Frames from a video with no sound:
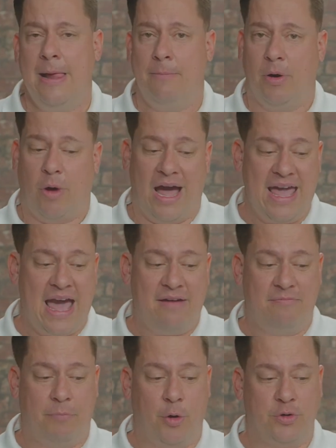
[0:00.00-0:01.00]
But I
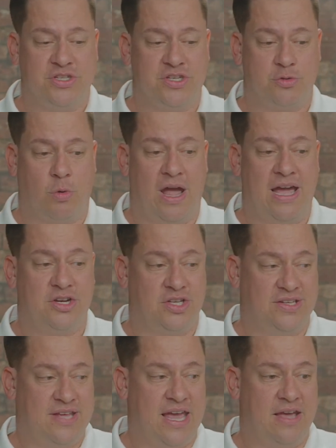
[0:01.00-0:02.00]
have bonuses where I
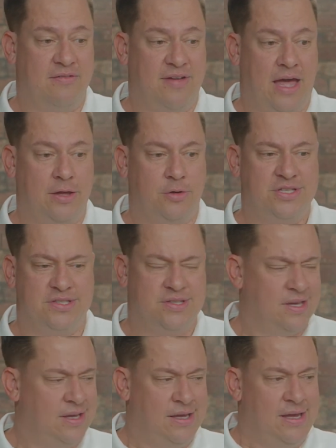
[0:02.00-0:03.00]
actually take a value
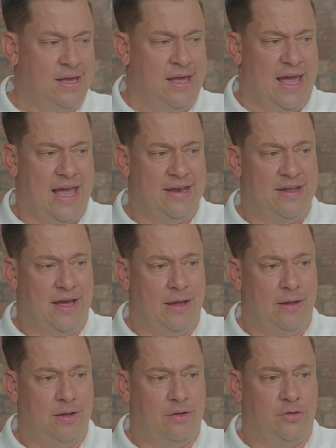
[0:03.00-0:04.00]

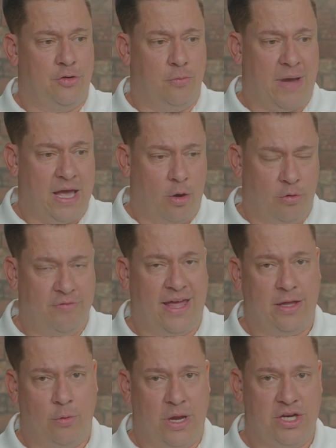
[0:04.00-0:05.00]
and do my own
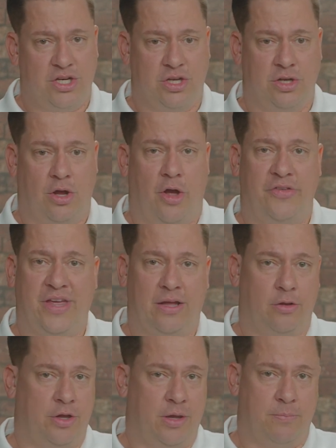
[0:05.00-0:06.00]
valuation. I'll take a
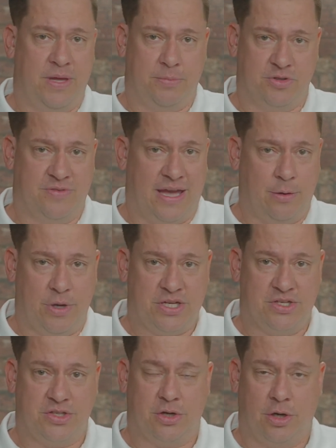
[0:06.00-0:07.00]
look at people's
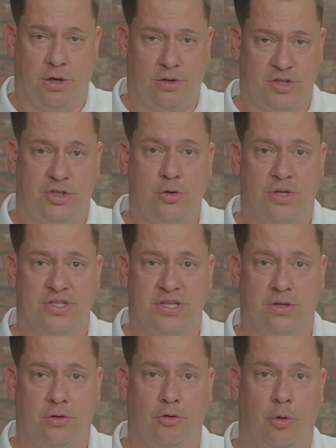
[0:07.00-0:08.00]
valuations that are students in
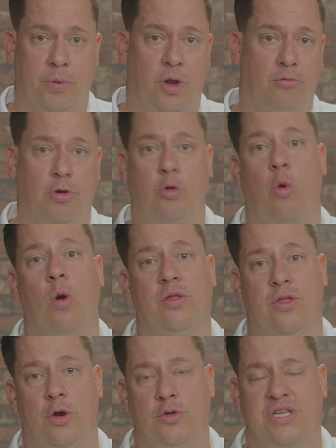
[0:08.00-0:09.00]
the group, and I'll record
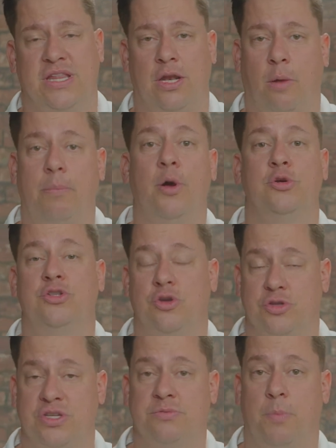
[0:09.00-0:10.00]
those, and then I'll post
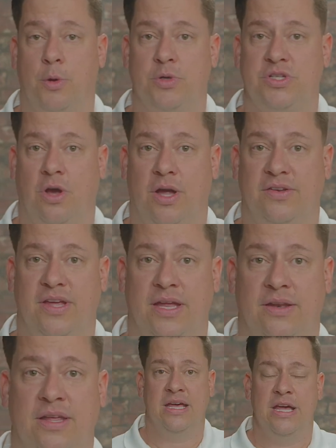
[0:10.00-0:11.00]
those as bonus
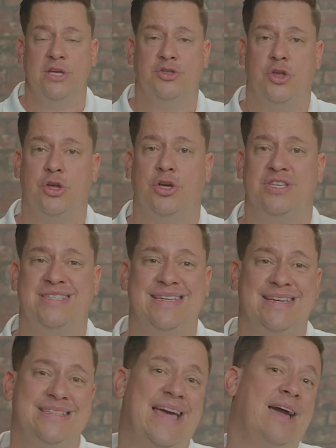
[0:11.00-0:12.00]
content so that you can see
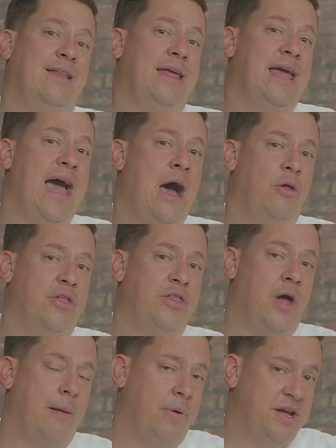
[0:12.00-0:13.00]
exactly how the
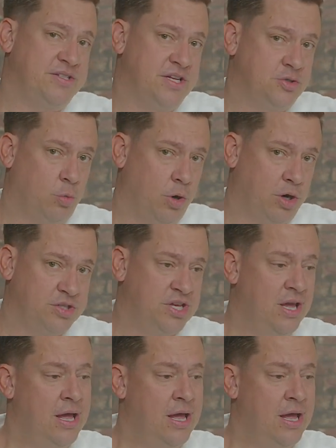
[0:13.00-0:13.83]
thought process works